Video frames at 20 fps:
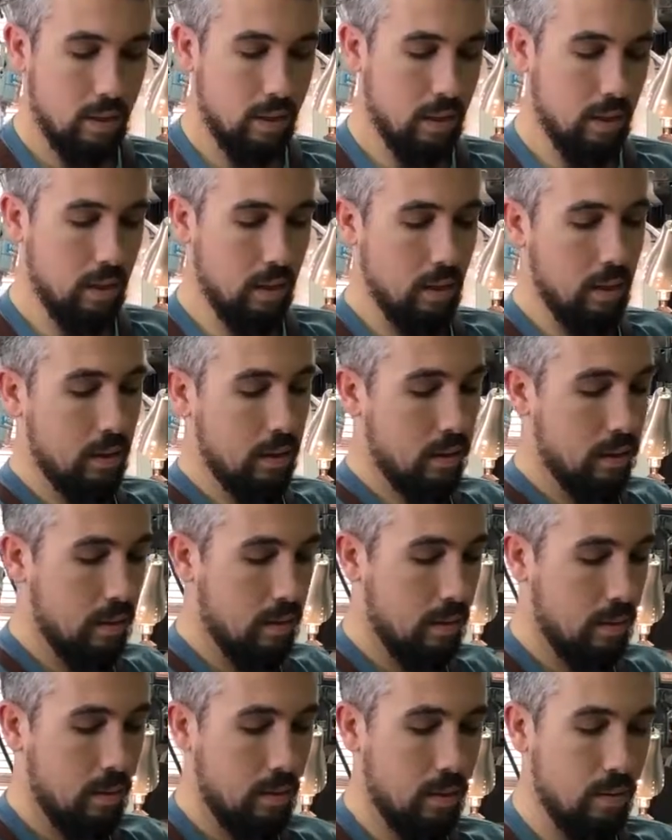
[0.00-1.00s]
The
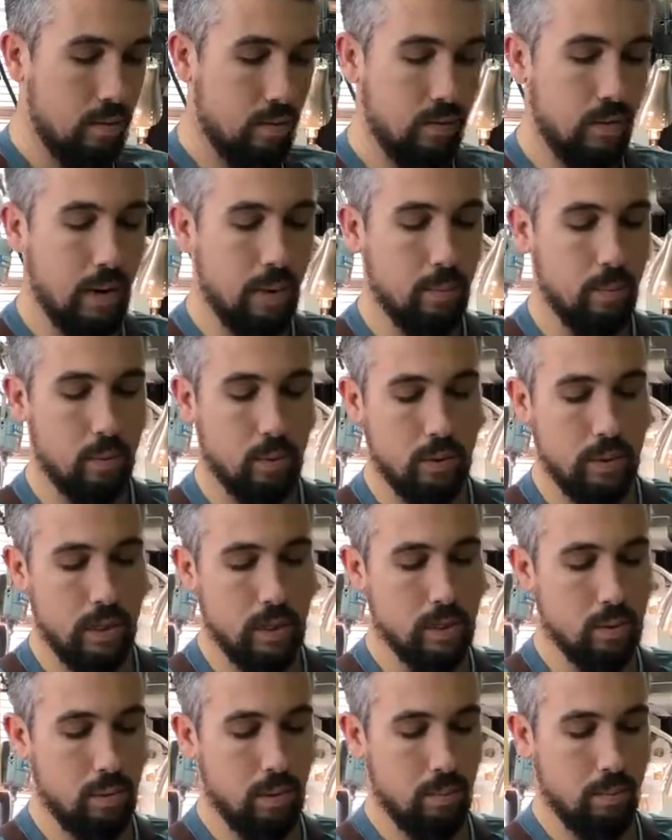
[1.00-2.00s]
fretboard
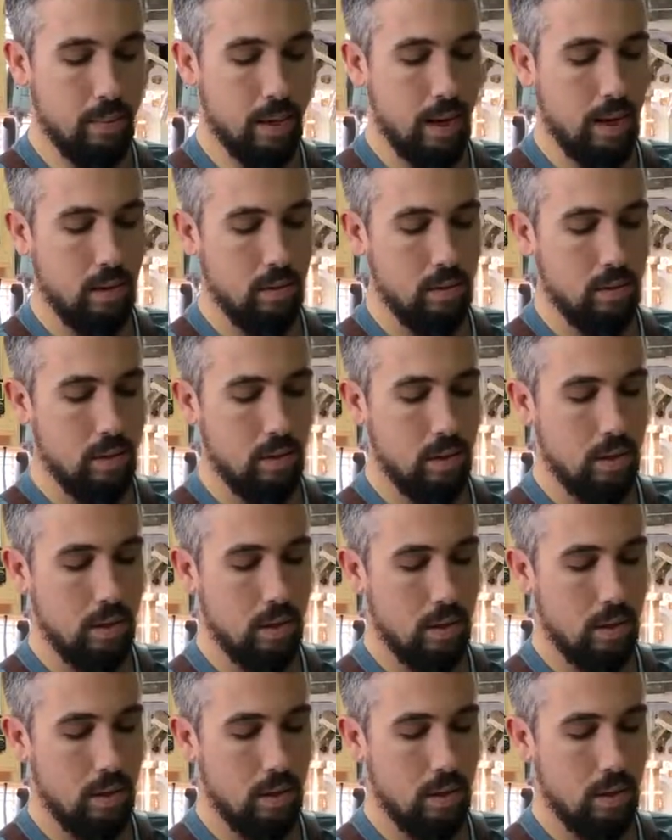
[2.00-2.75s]
has been bound.